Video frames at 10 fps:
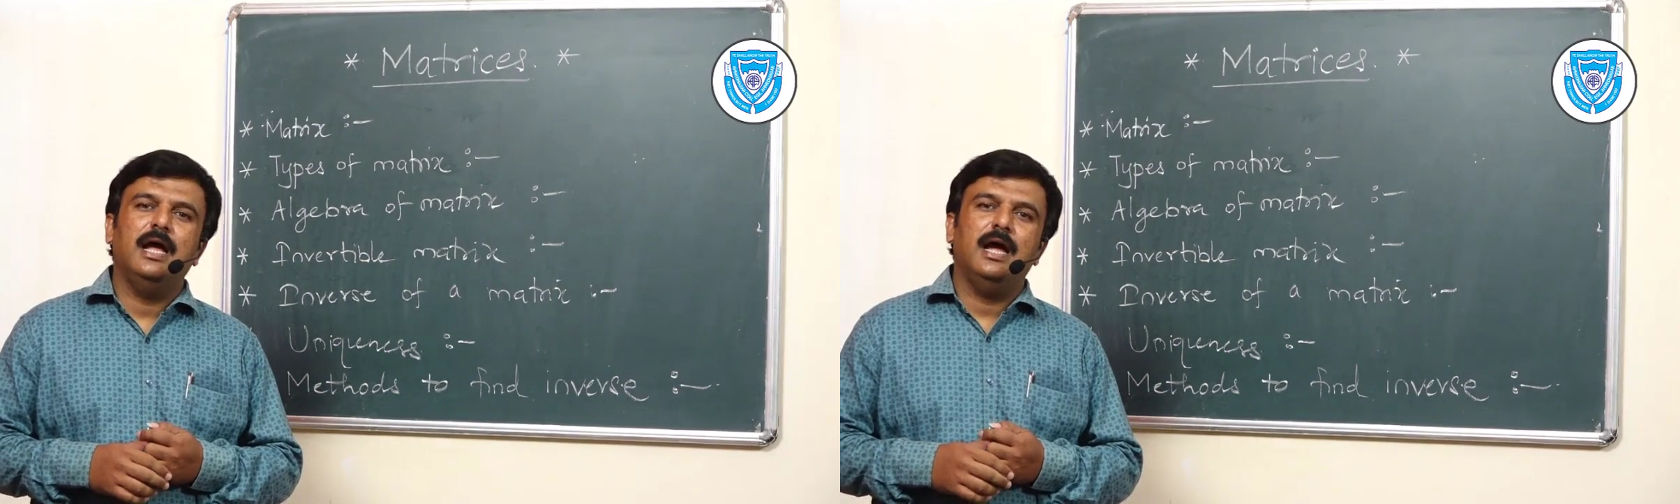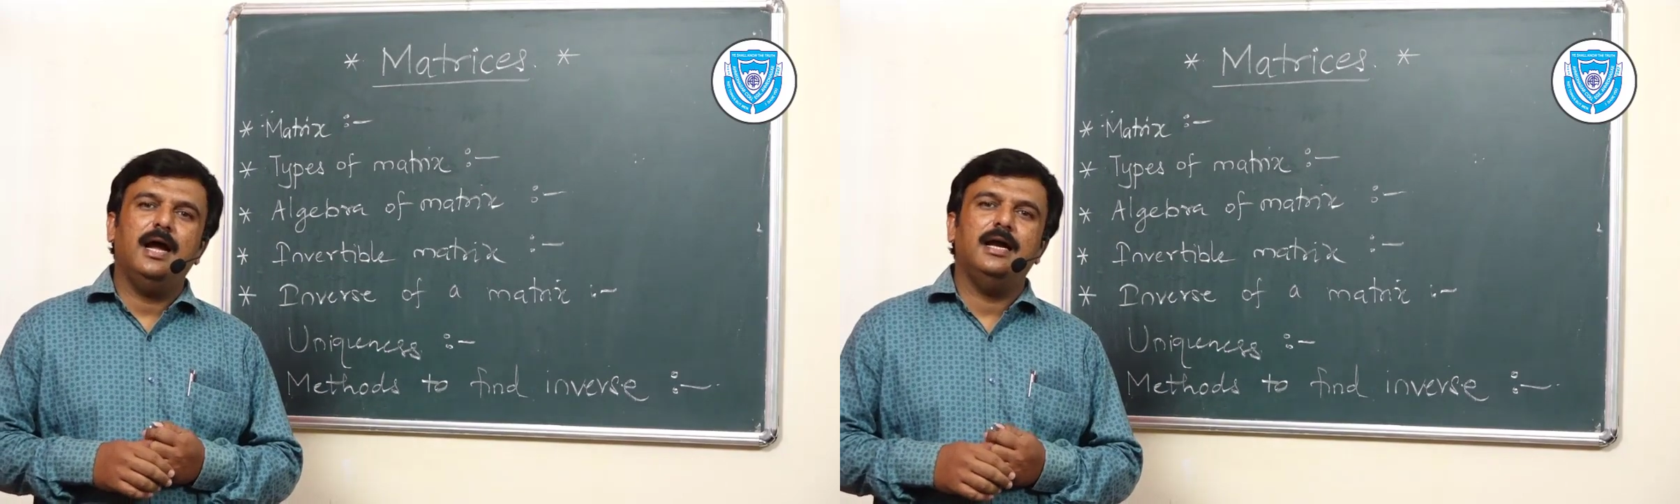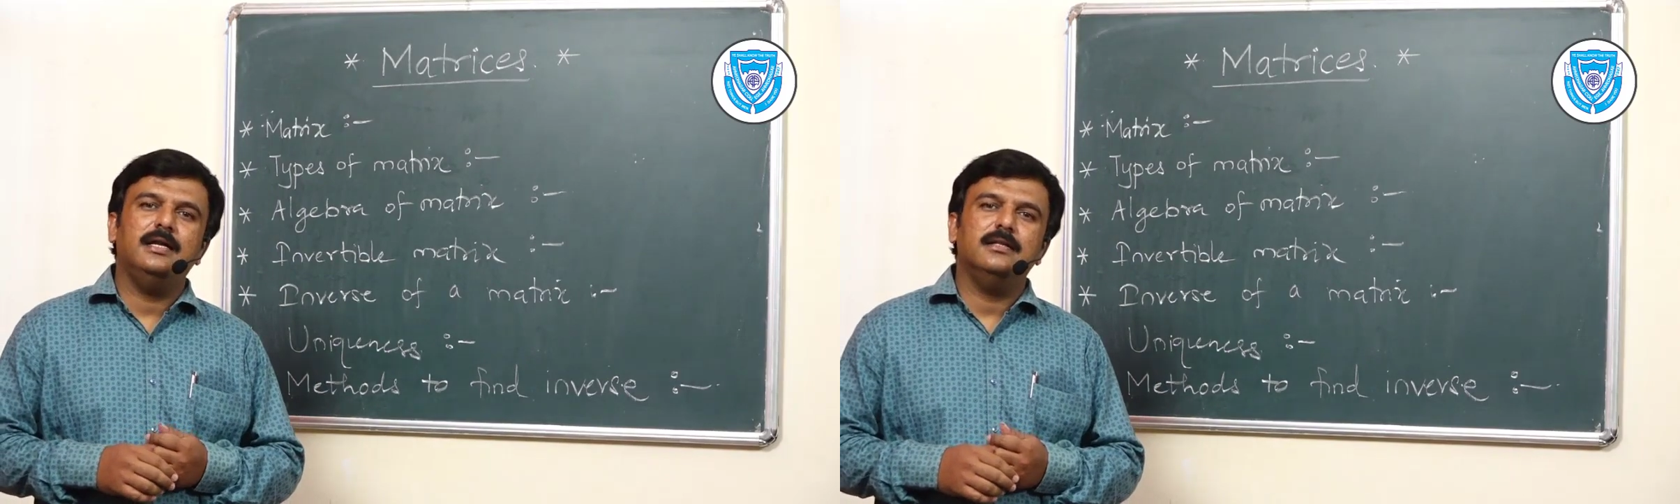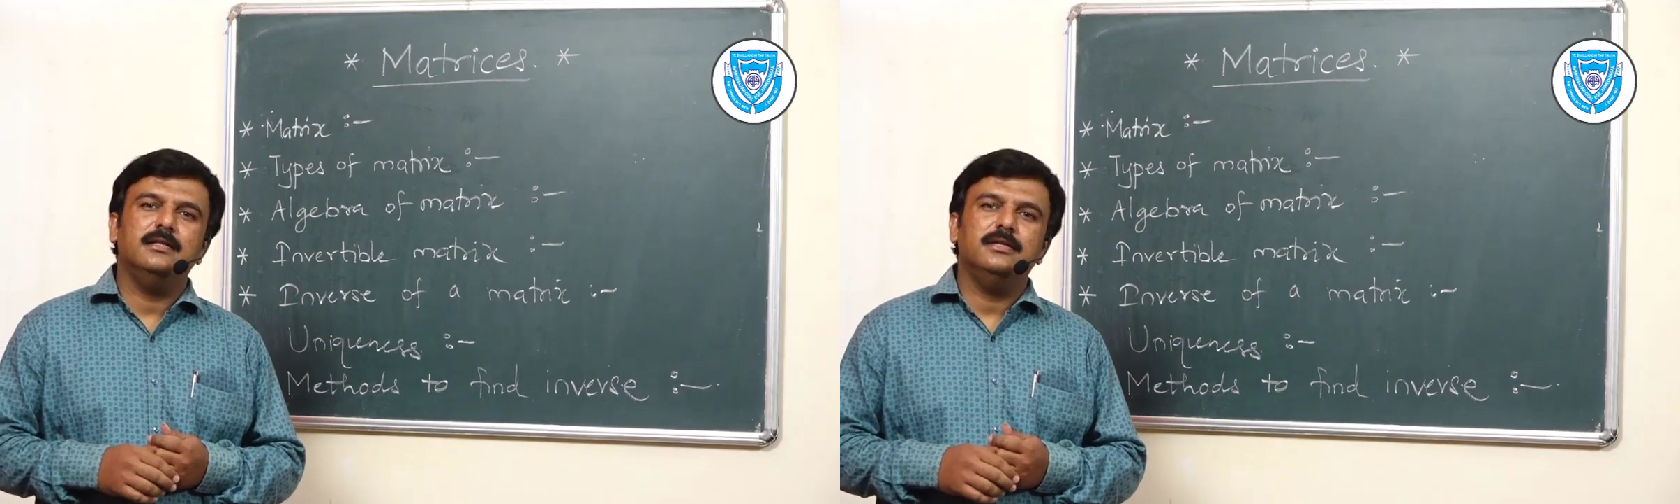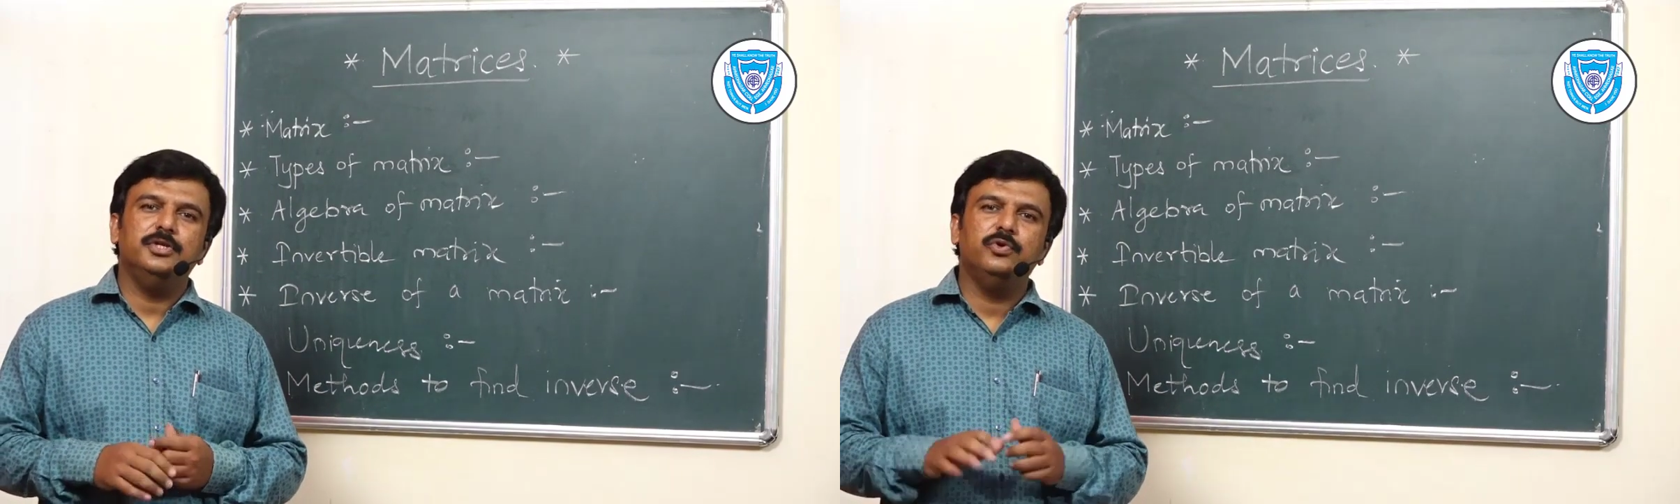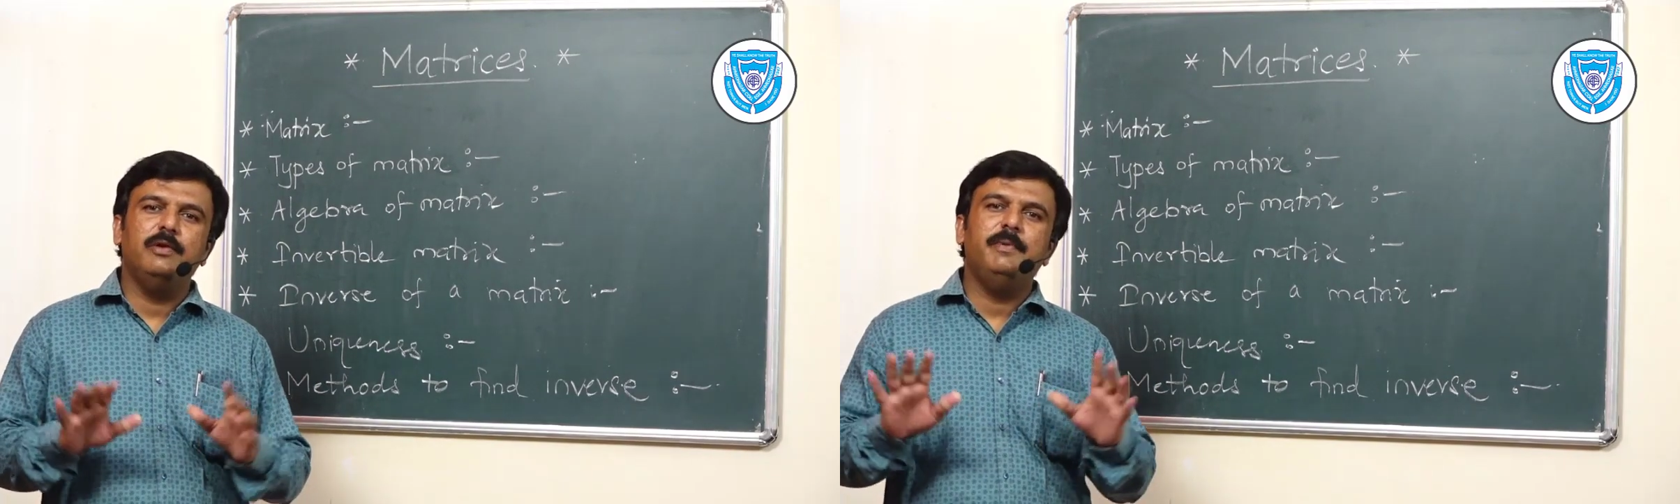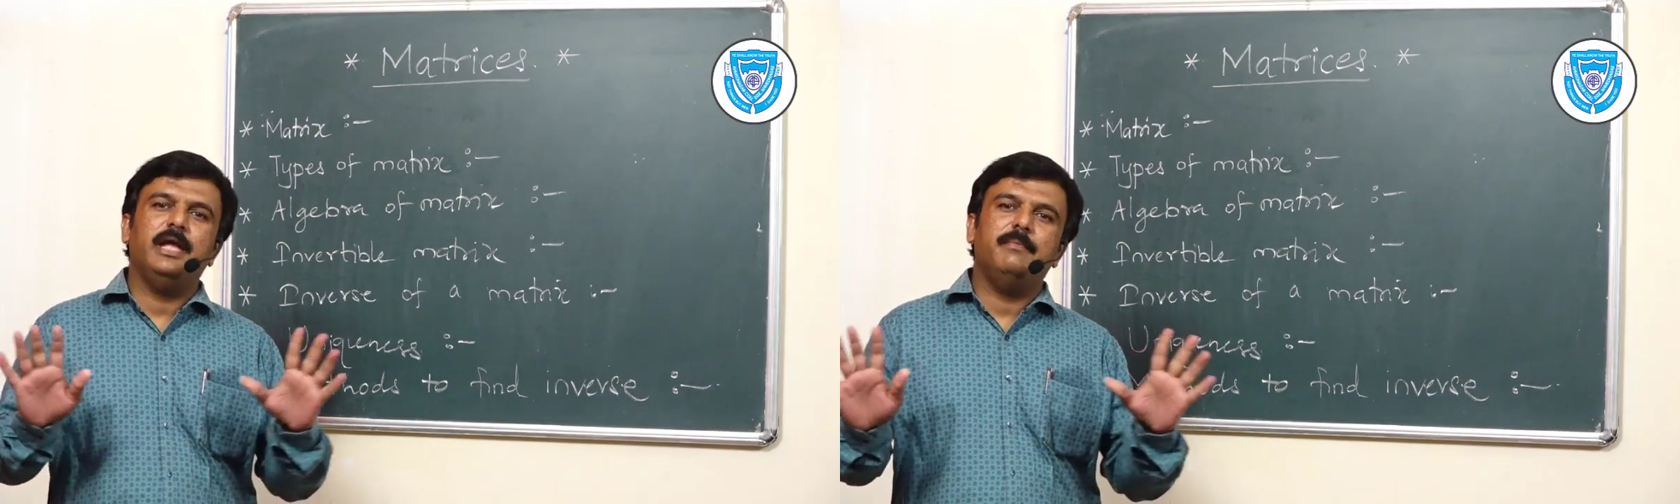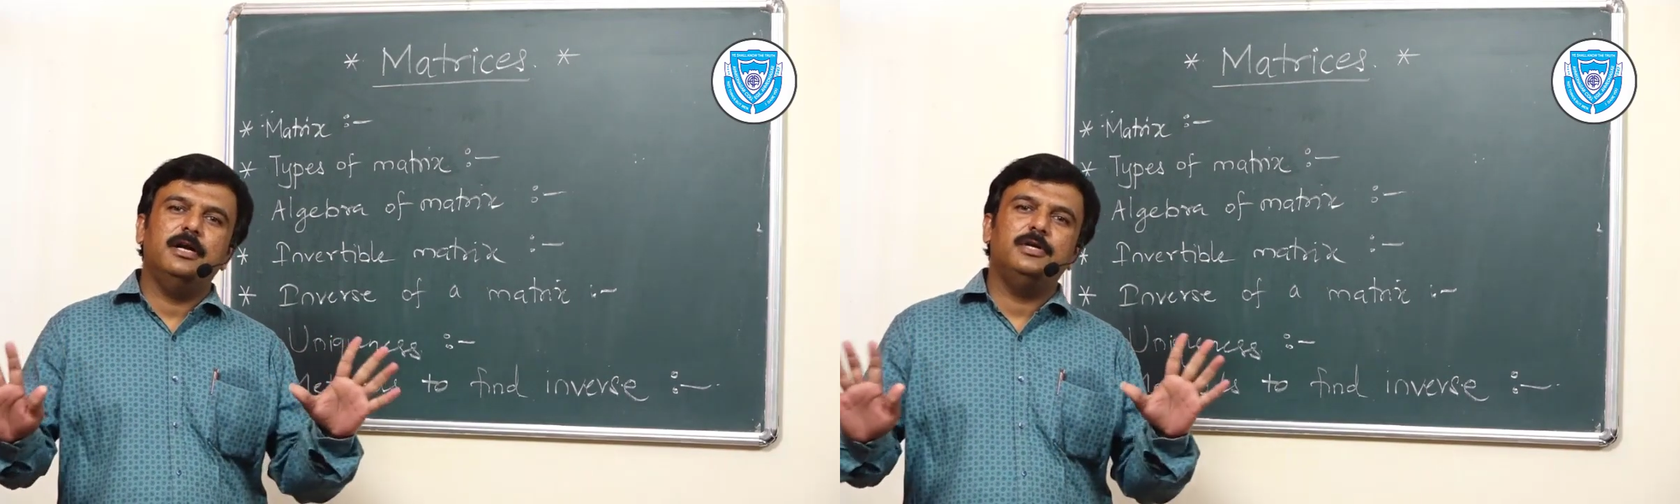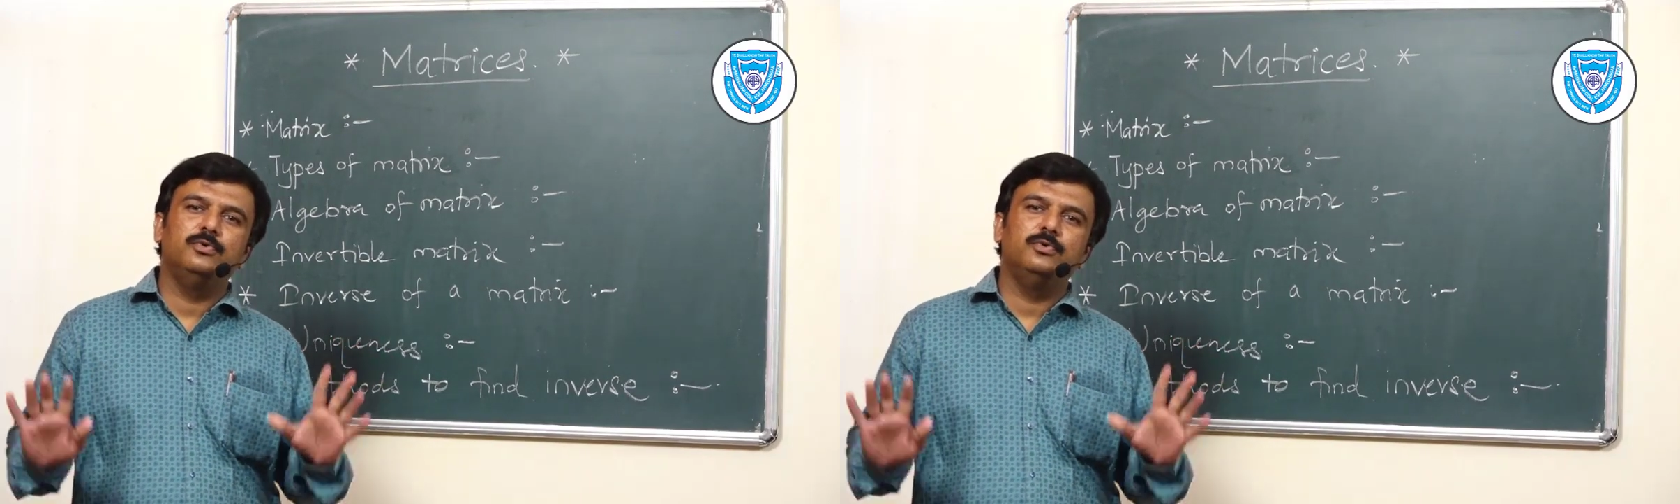and you will be able